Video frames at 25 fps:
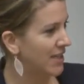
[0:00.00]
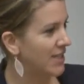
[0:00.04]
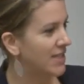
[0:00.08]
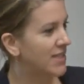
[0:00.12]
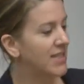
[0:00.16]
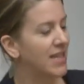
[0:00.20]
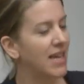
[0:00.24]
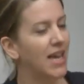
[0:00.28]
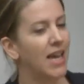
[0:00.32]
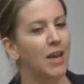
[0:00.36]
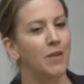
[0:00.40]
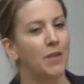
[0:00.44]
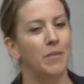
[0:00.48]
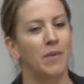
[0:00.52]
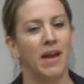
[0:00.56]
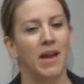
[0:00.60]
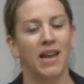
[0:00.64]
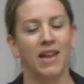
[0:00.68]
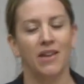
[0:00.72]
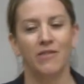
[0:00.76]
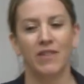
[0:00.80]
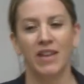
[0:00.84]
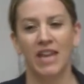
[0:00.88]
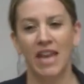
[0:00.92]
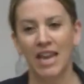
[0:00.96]
Instead,
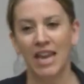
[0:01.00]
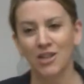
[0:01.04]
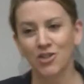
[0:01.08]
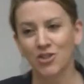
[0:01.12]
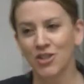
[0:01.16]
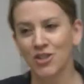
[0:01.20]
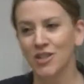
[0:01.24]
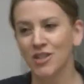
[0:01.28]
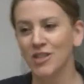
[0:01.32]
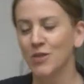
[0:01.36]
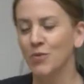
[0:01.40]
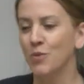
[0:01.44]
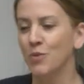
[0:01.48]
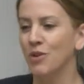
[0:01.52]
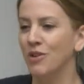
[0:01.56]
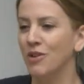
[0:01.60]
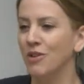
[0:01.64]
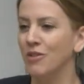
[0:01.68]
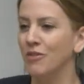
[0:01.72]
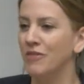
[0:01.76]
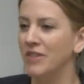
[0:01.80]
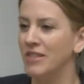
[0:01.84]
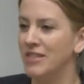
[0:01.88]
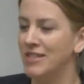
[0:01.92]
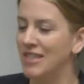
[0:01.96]
my vacations
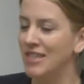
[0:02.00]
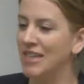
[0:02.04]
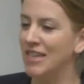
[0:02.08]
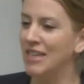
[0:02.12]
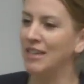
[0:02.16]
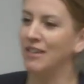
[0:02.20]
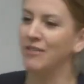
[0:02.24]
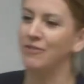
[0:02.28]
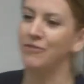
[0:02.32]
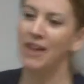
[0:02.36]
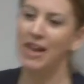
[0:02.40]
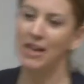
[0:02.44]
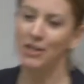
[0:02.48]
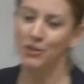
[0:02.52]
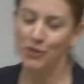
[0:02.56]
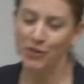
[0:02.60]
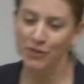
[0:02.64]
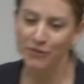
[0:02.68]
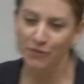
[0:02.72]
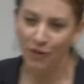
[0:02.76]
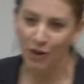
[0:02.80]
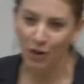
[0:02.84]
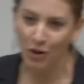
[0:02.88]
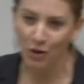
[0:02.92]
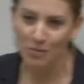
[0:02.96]
were visiting factory
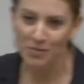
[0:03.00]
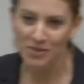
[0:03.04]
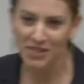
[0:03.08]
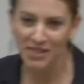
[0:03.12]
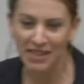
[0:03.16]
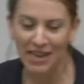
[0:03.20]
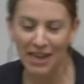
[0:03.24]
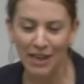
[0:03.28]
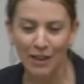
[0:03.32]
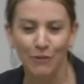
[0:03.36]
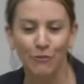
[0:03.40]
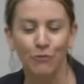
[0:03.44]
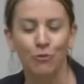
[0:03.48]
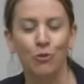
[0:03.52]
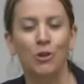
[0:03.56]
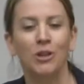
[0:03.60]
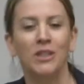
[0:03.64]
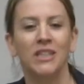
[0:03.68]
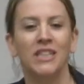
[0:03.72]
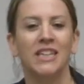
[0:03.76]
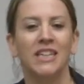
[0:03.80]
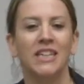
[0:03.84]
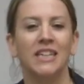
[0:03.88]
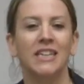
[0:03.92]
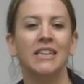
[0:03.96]
farms in
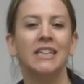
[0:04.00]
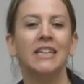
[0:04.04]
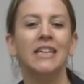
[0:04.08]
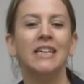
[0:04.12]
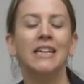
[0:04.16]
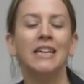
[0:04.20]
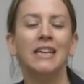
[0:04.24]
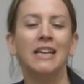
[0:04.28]
California,